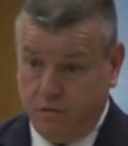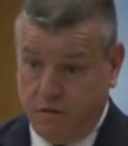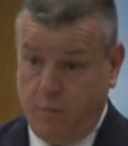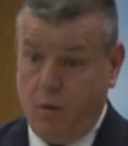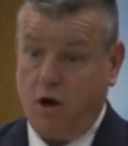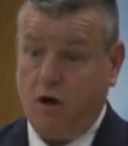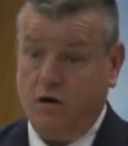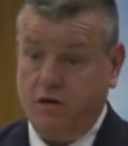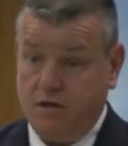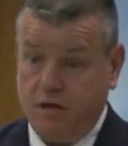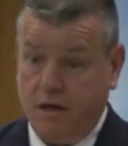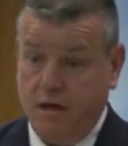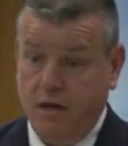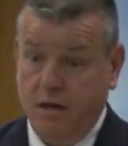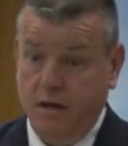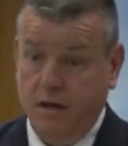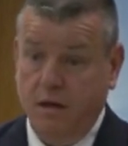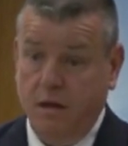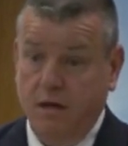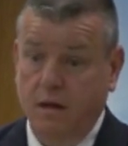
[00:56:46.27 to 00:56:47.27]
democracy,
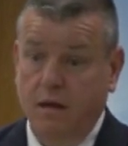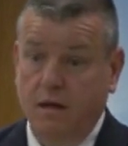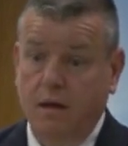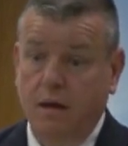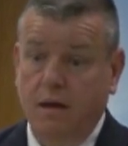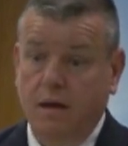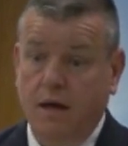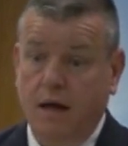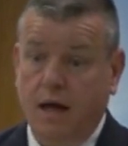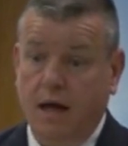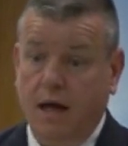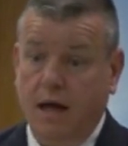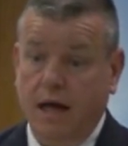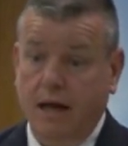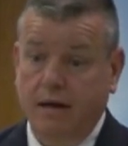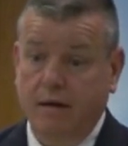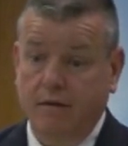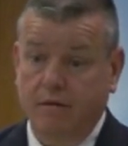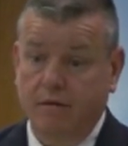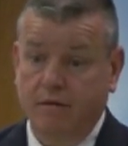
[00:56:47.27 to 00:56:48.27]

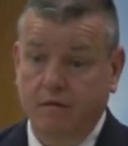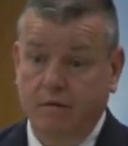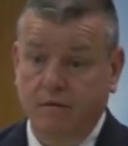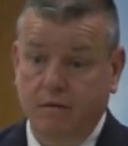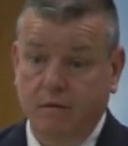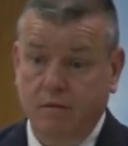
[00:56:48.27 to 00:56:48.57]
and